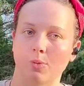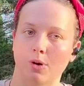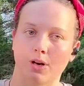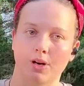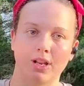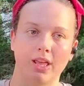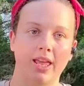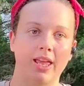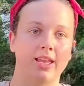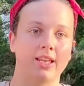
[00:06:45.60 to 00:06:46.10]

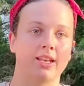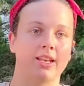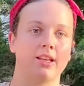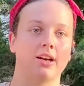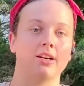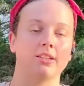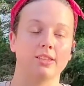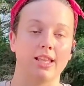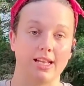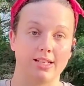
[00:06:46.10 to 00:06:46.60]
Word in
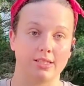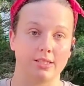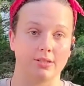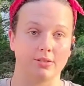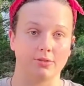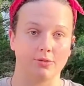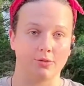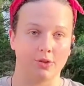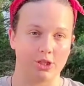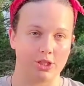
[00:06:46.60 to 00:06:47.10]
a
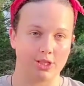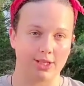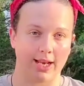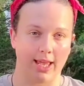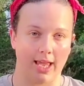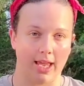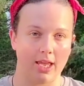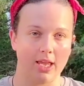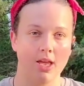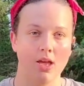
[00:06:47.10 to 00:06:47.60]
lesson for
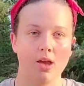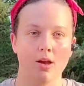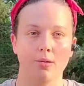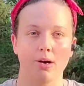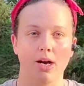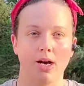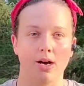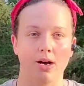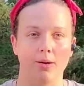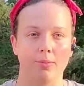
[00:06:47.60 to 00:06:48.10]
today.
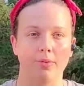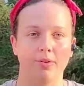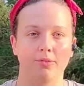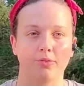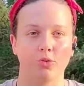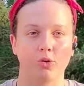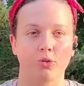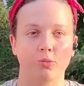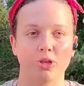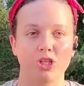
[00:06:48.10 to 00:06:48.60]
Uh,
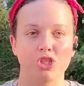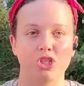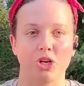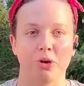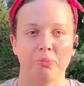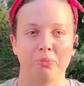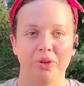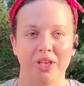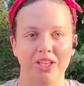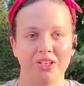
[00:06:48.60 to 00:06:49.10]
before we
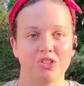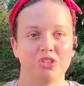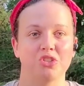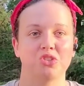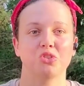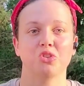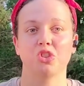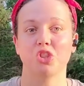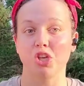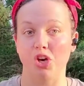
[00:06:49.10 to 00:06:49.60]
jump in,
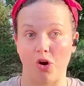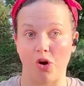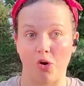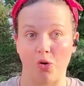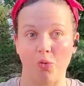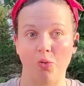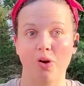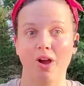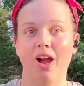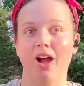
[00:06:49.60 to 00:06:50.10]

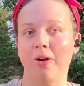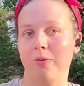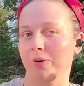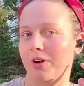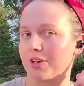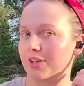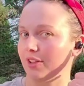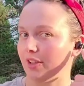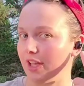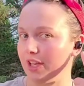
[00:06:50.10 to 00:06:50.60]
though, I
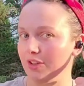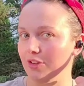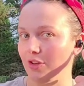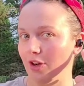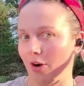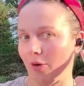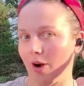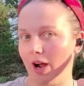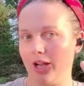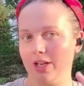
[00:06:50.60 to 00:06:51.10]
wanted to let you
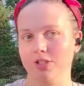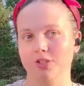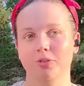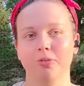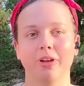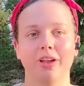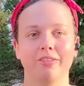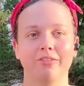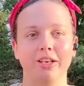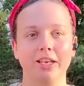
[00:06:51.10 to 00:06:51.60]
know I do
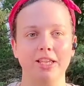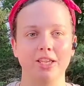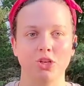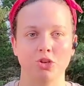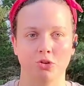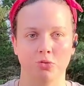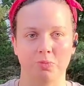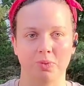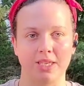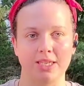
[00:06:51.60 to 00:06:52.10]
have an
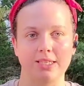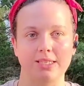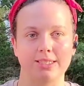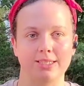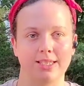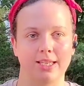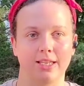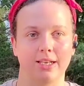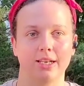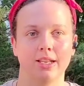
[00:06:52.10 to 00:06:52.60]
earpiece
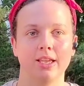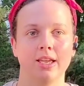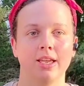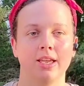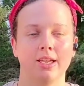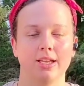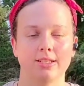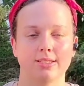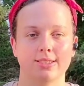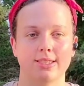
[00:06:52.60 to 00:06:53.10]
in.
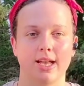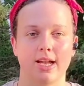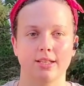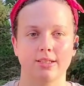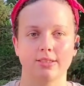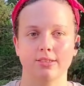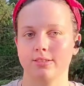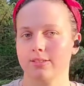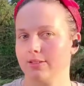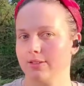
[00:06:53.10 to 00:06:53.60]
It's not
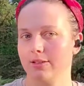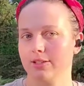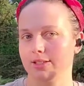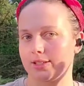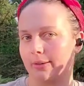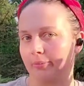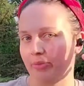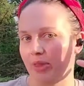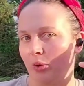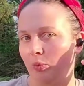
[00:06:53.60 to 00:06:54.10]

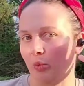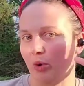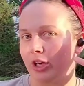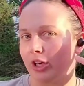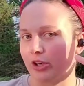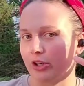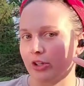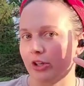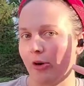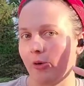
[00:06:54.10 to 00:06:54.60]
something
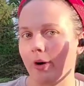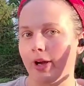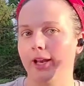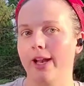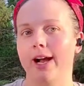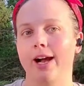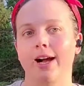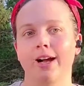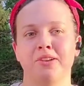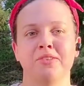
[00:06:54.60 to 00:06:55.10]
weird going
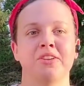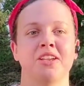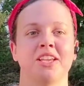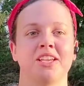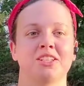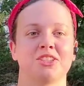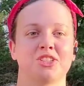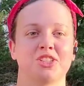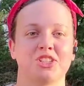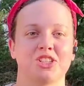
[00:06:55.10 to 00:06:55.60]
on.
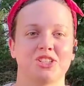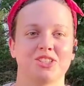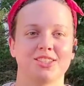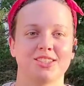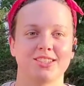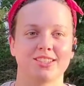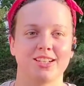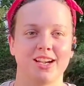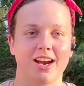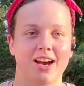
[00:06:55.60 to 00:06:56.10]
It's
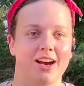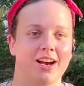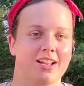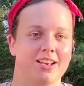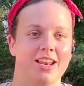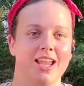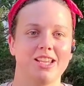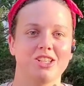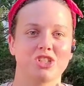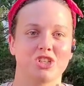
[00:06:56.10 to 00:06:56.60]
just uh,
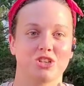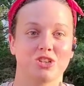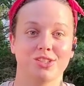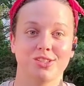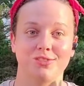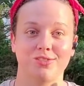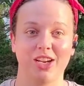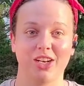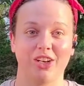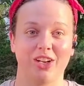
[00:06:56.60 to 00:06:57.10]
nature
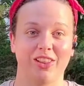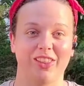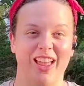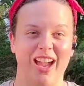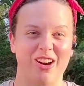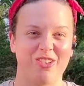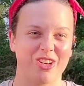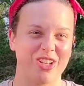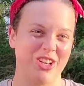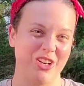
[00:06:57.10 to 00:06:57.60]
is very
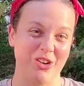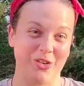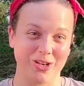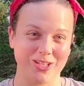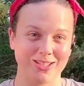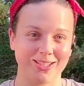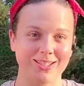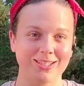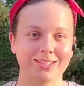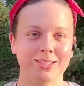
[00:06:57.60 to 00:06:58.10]
loud and
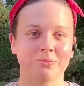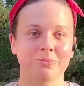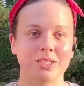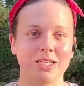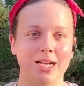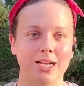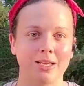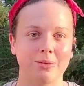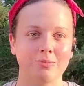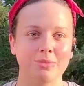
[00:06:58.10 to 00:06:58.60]
noisy
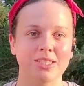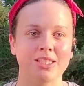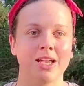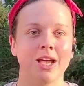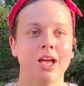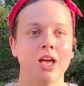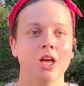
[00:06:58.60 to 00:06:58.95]
sometimes.